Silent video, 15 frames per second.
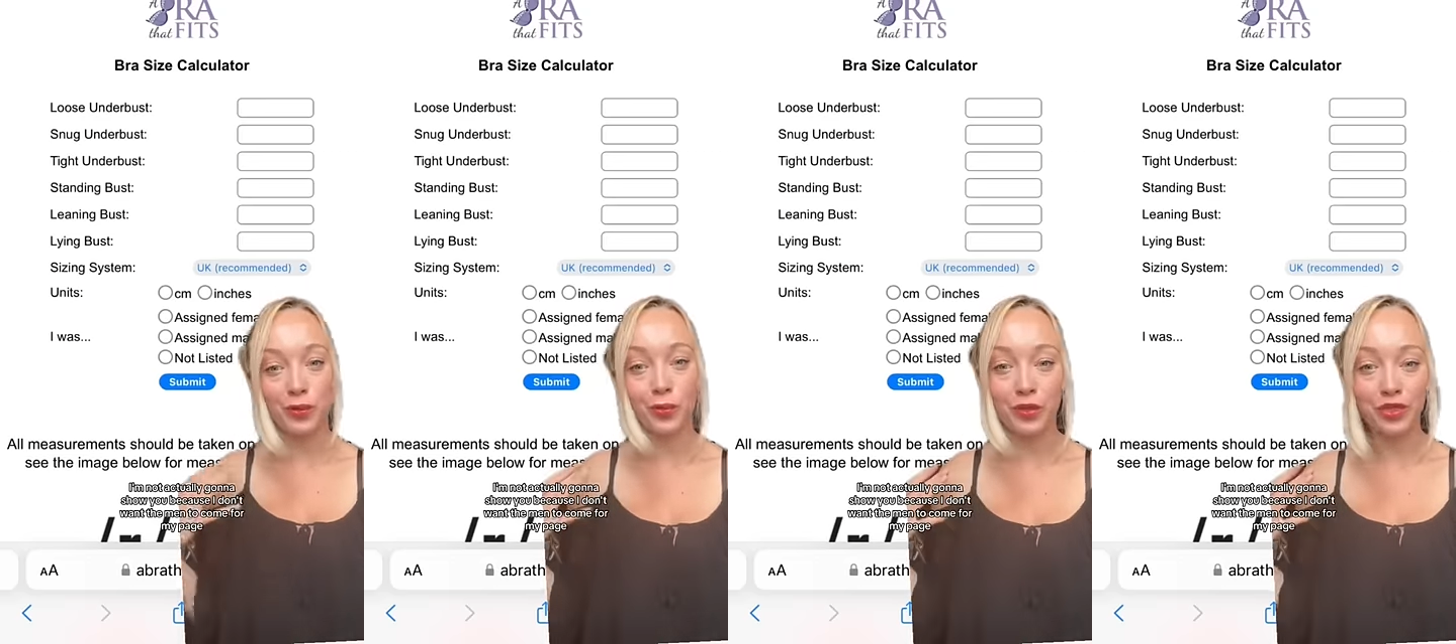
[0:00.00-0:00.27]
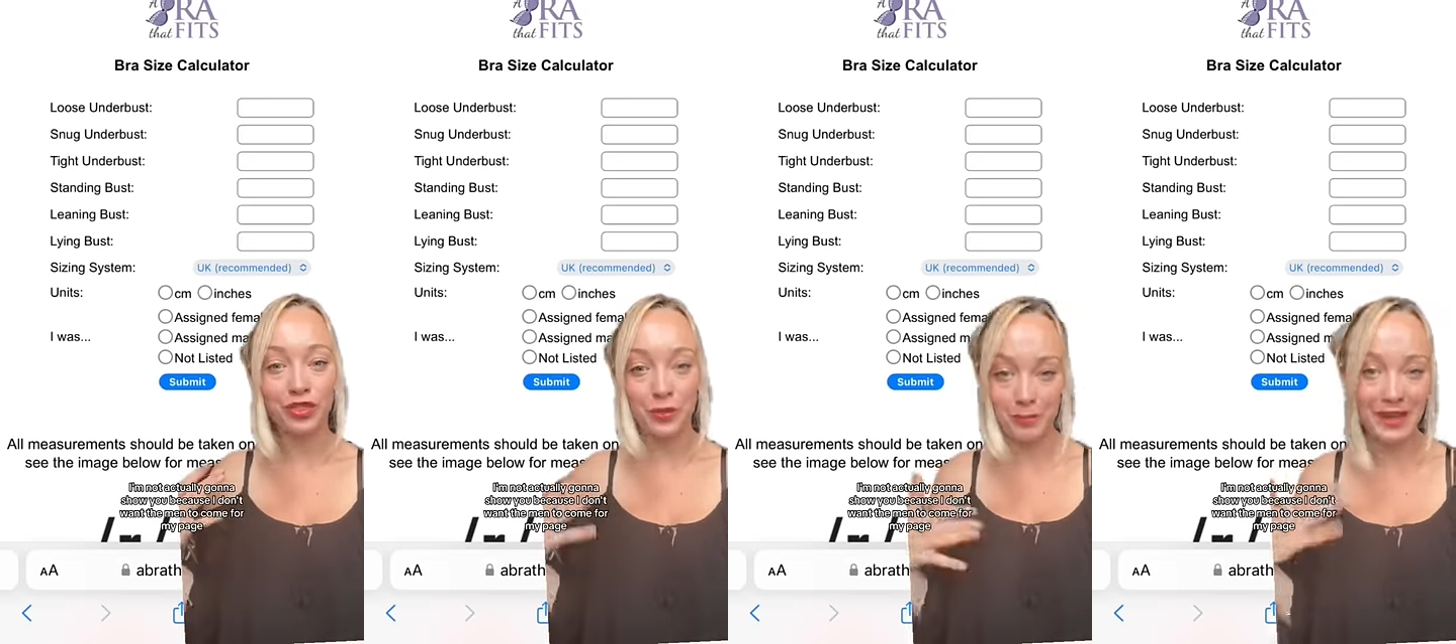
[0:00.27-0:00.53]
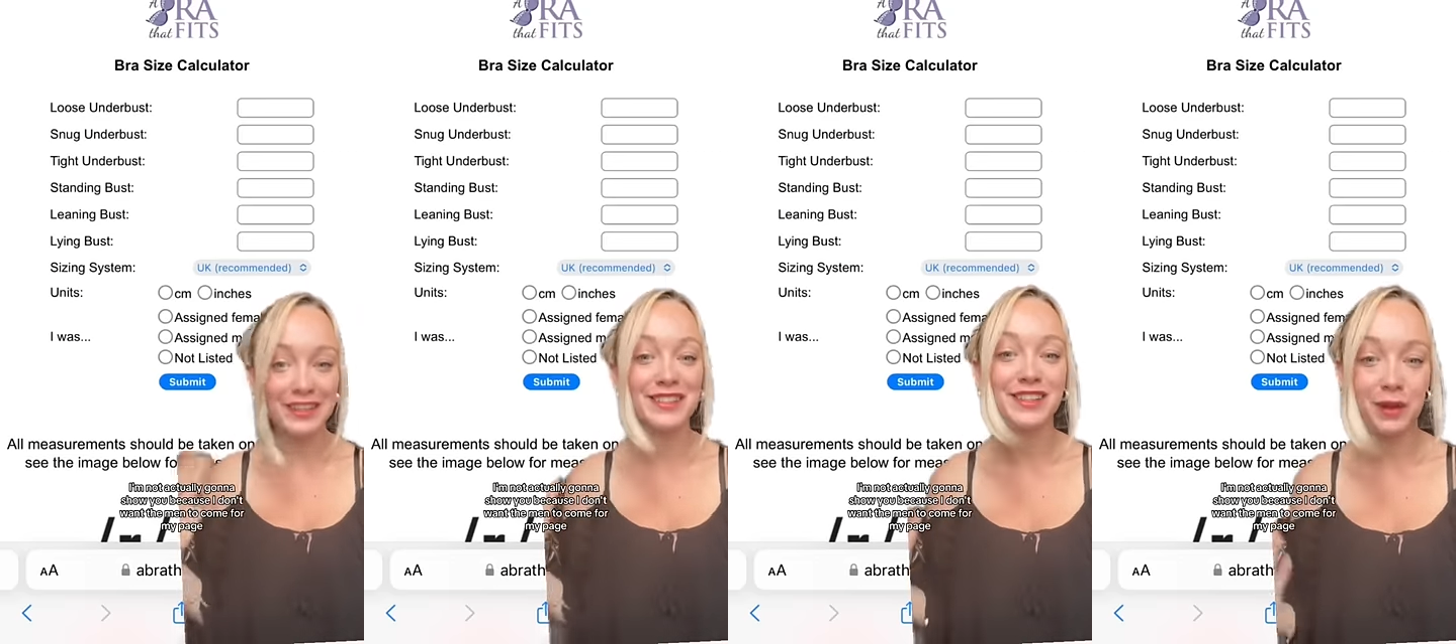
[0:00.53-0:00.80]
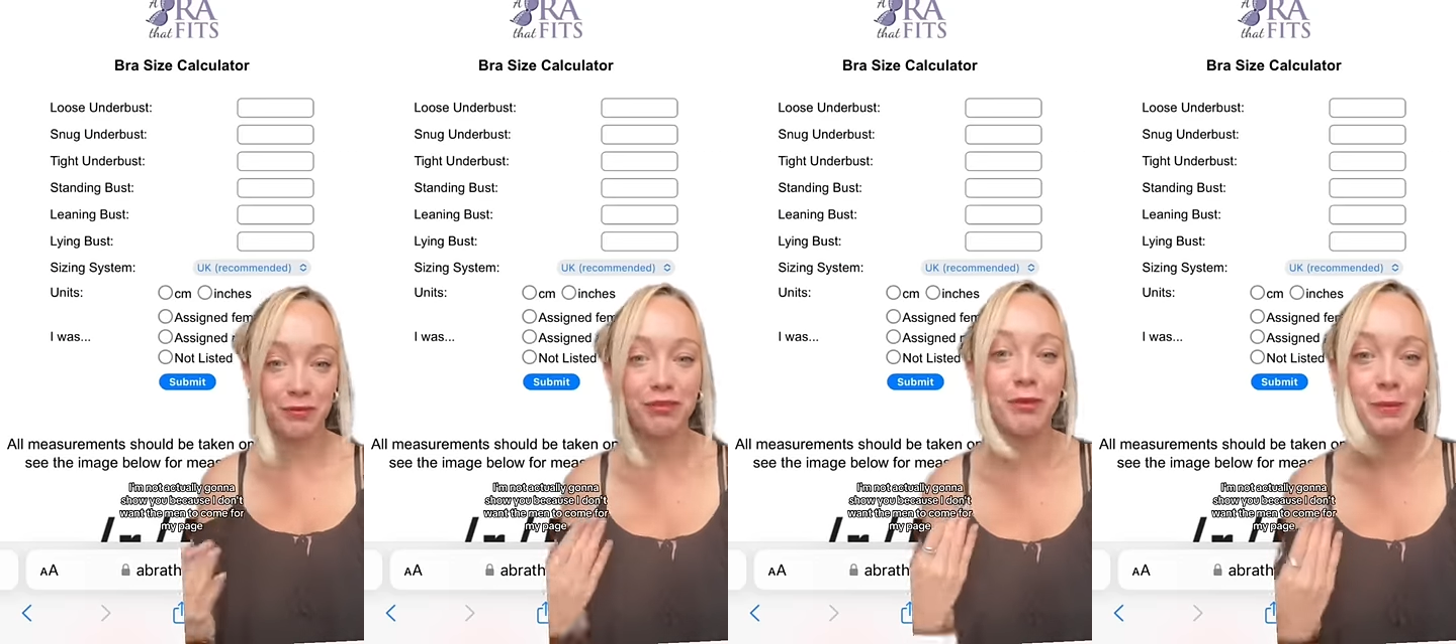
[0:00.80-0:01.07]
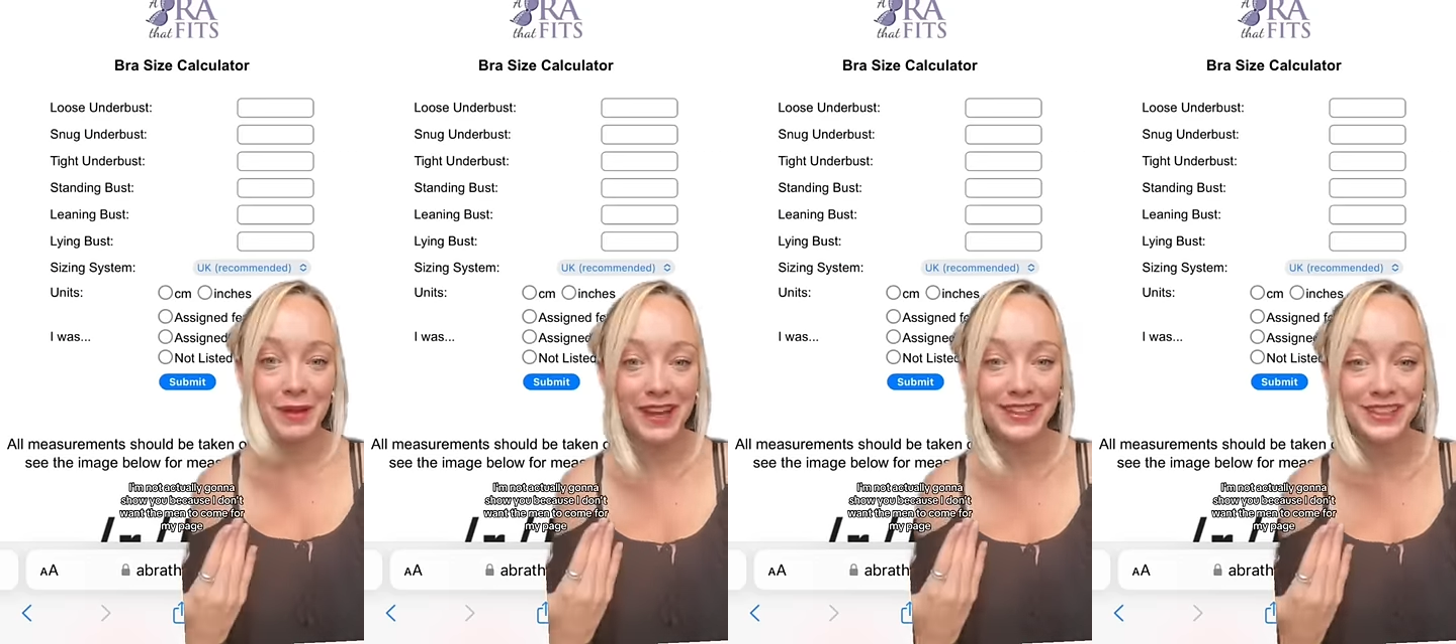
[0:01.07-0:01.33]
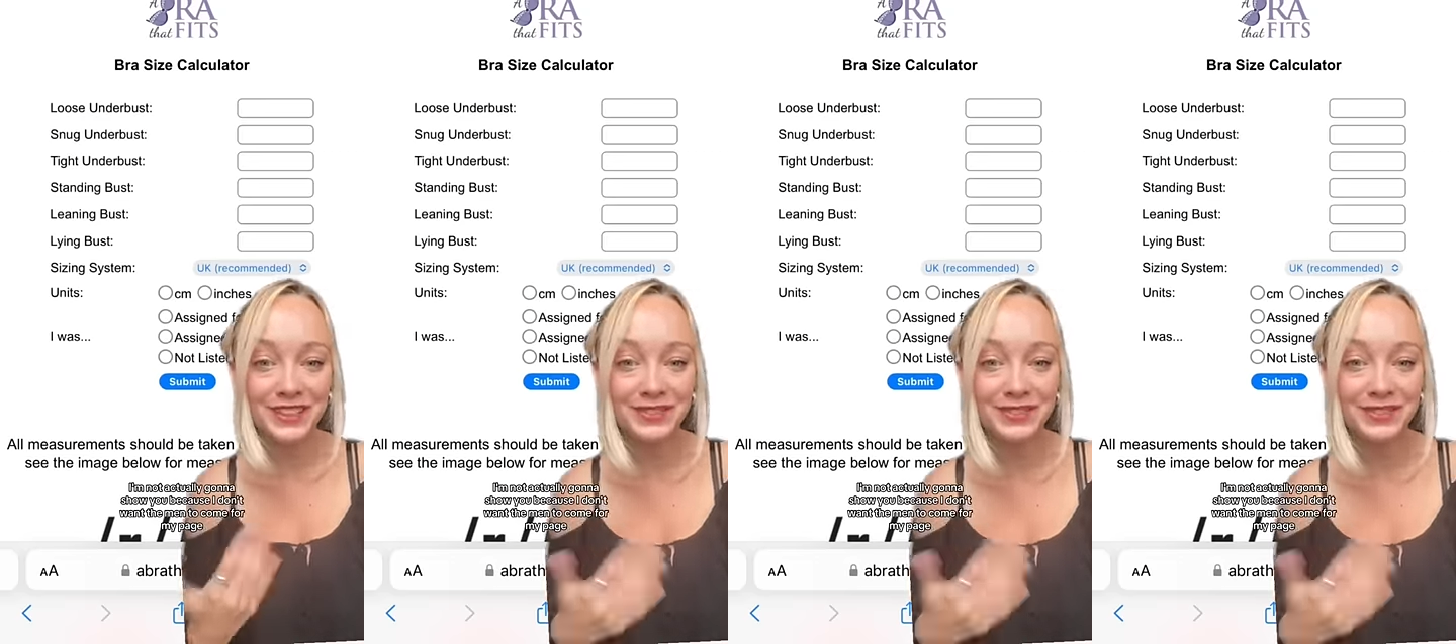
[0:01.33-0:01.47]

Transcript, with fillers: want the men to come for my page.